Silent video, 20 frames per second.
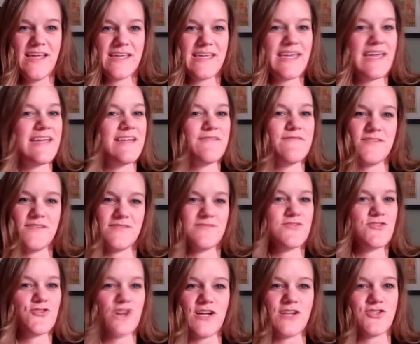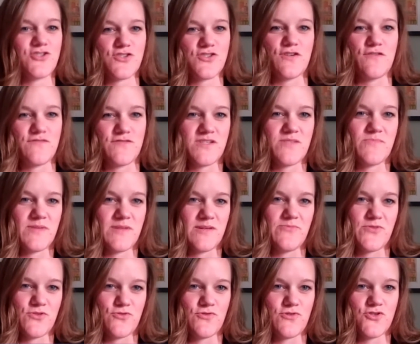can't even scratch the surface and be
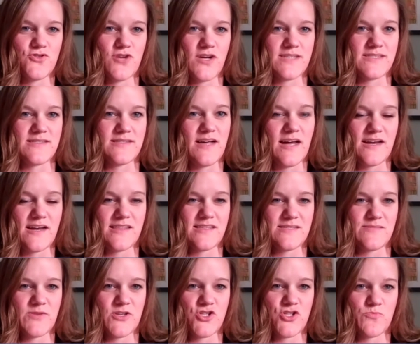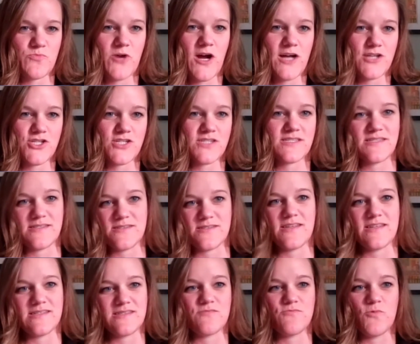able to address a lot of these major projects. And so
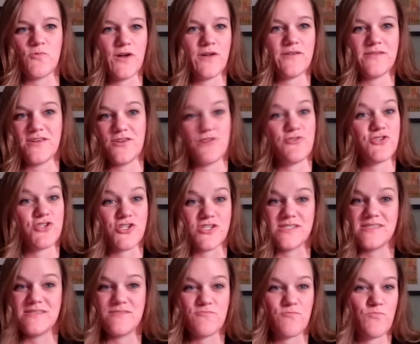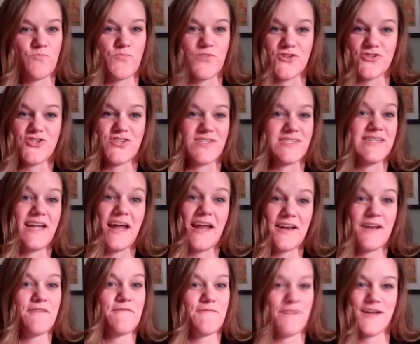that's what, you know, it's just, there's just not
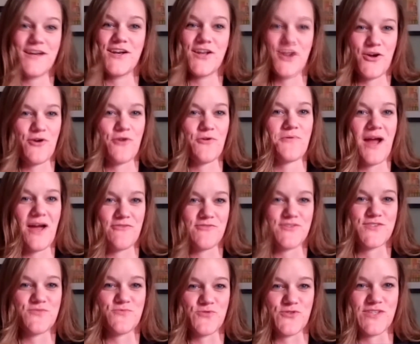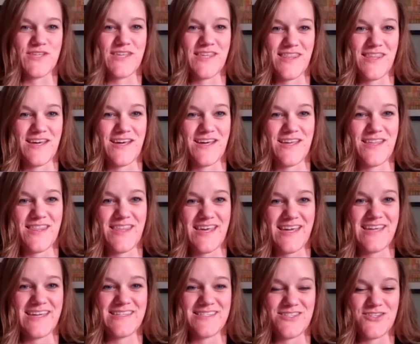enough funding to go around is really the, the
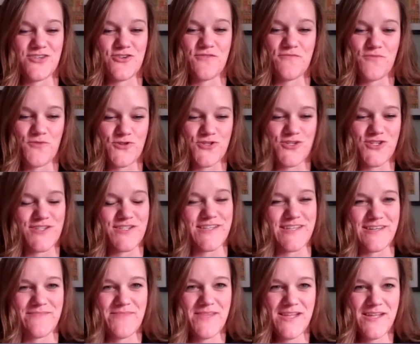answer, unfortunately.